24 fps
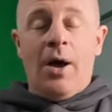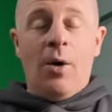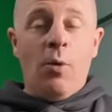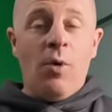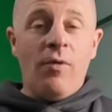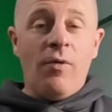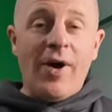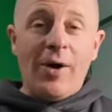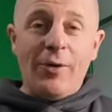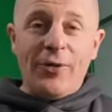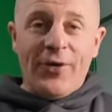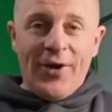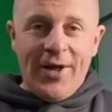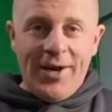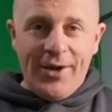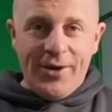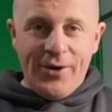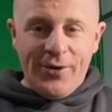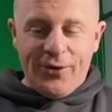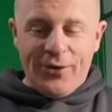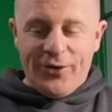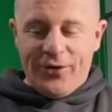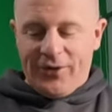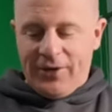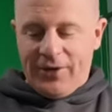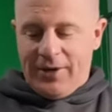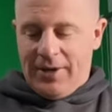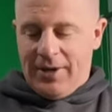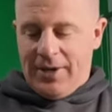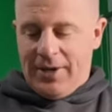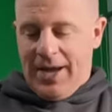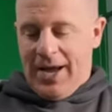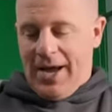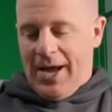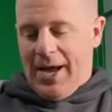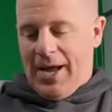without telling us.
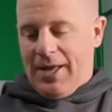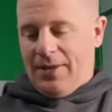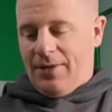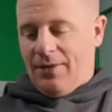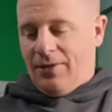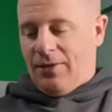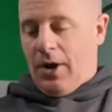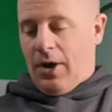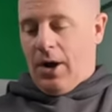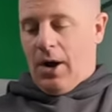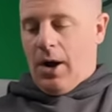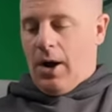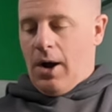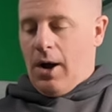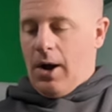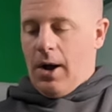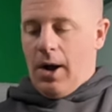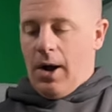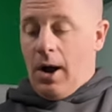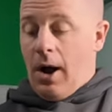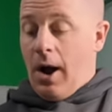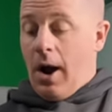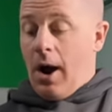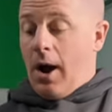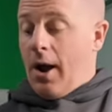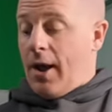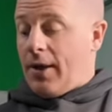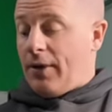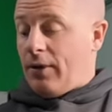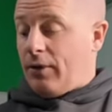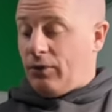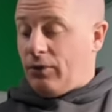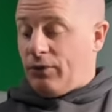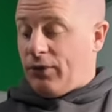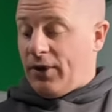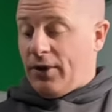And
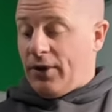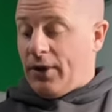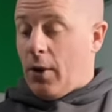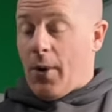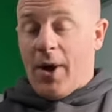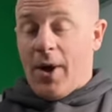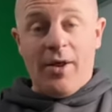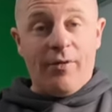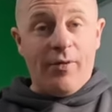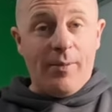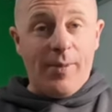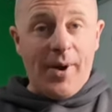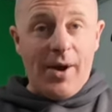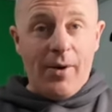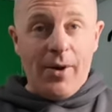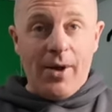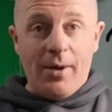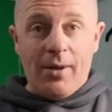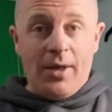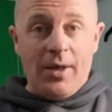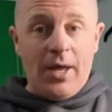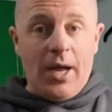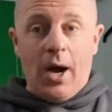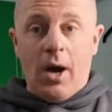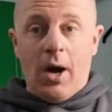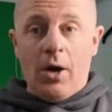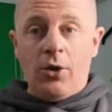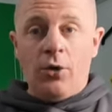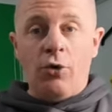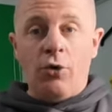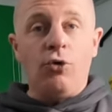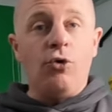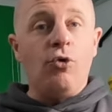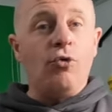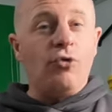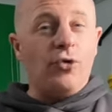I didn't know anything about it.
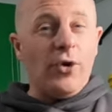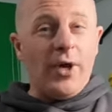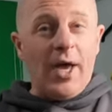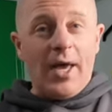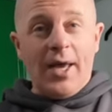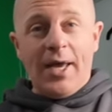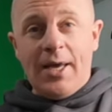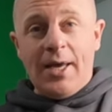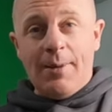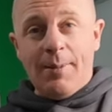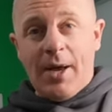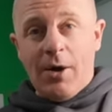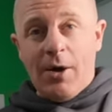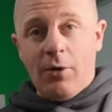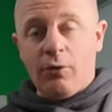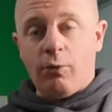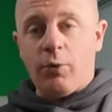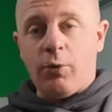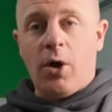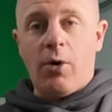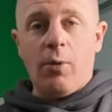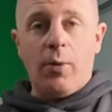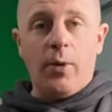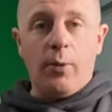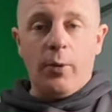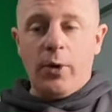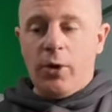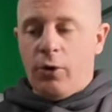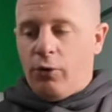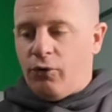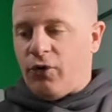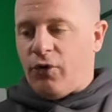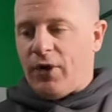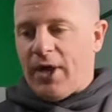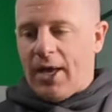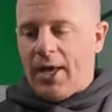You usually get emails, don't we? We
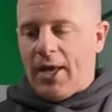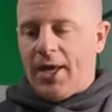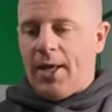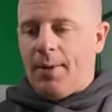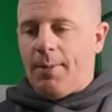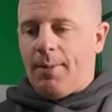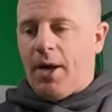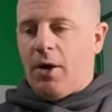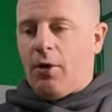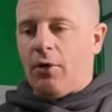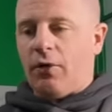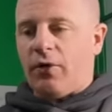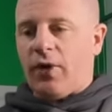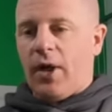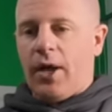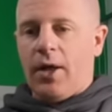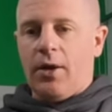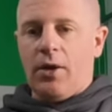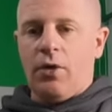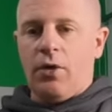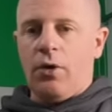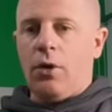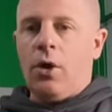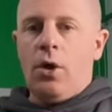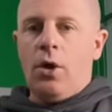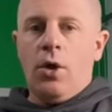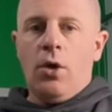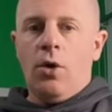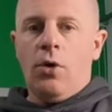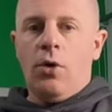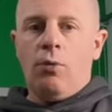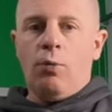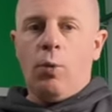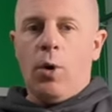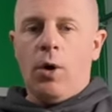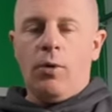usually get emails saying
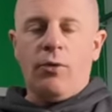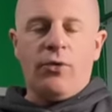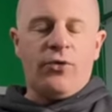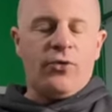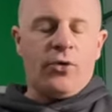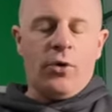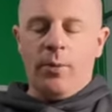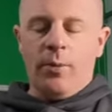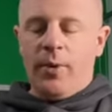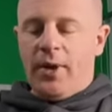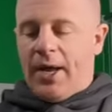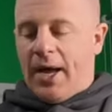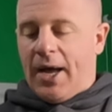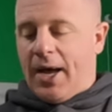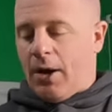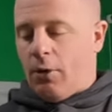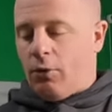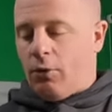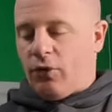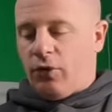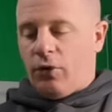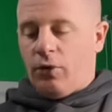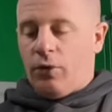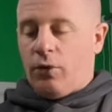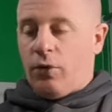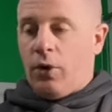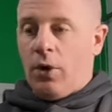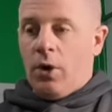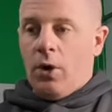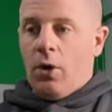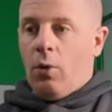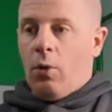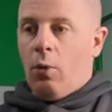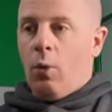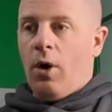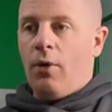what's coming out and
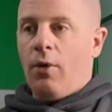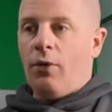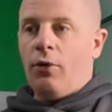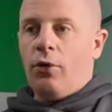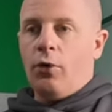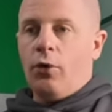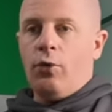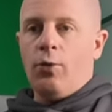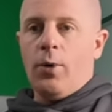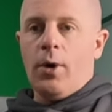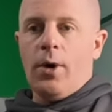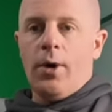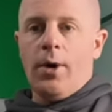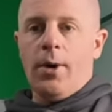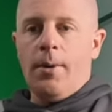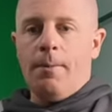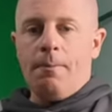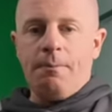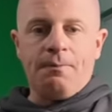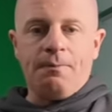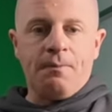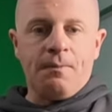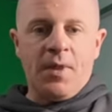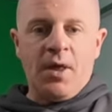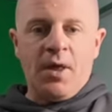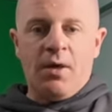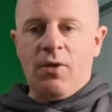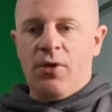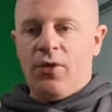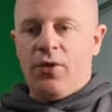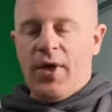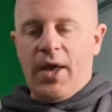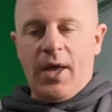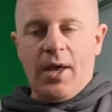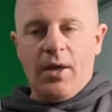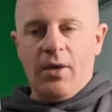what new
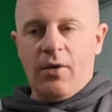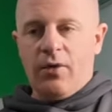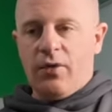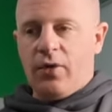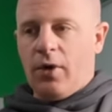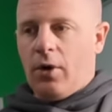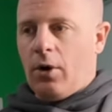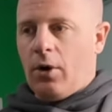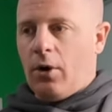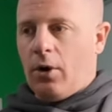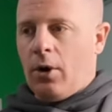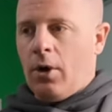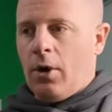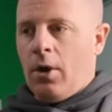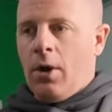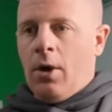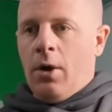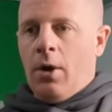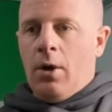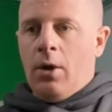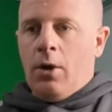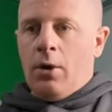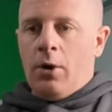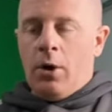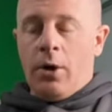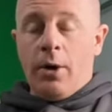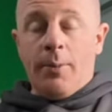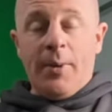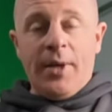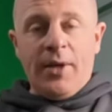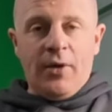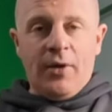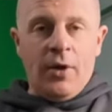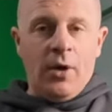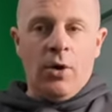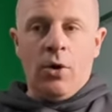things are going to
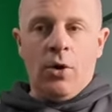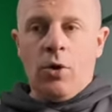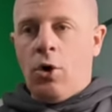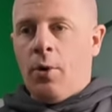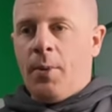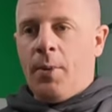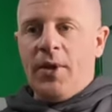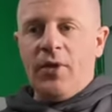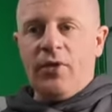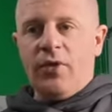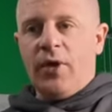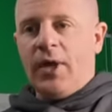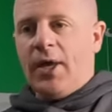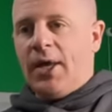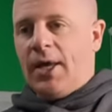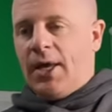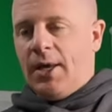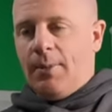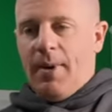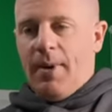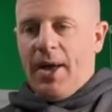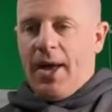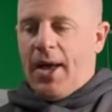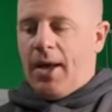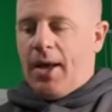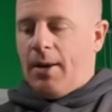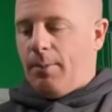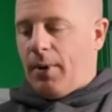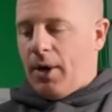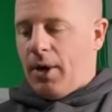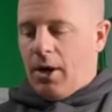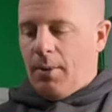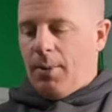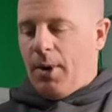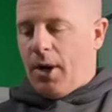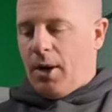be coming to eBay,
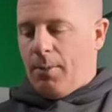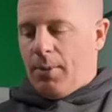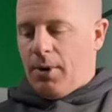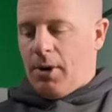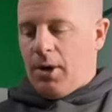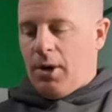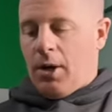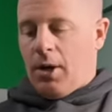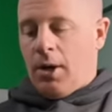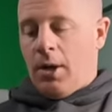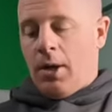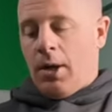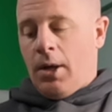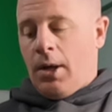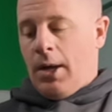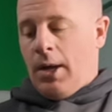blah, blah, blah.